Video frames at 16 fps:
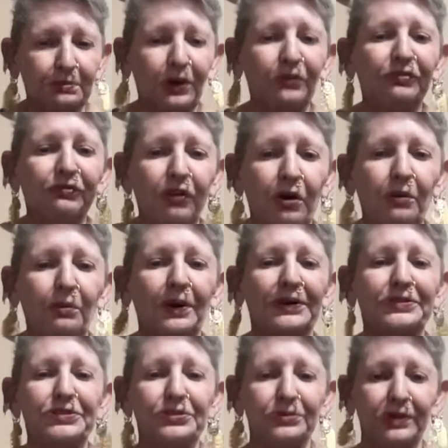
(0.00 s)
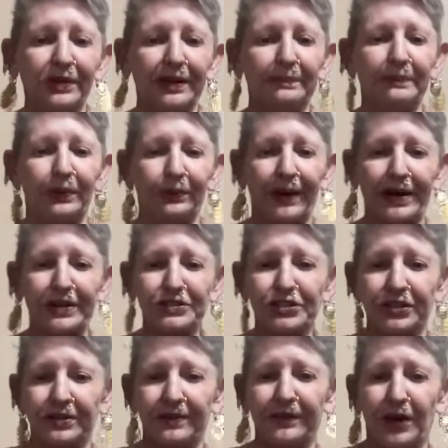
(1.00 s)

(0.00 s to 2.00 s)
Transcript: move forward to liberation,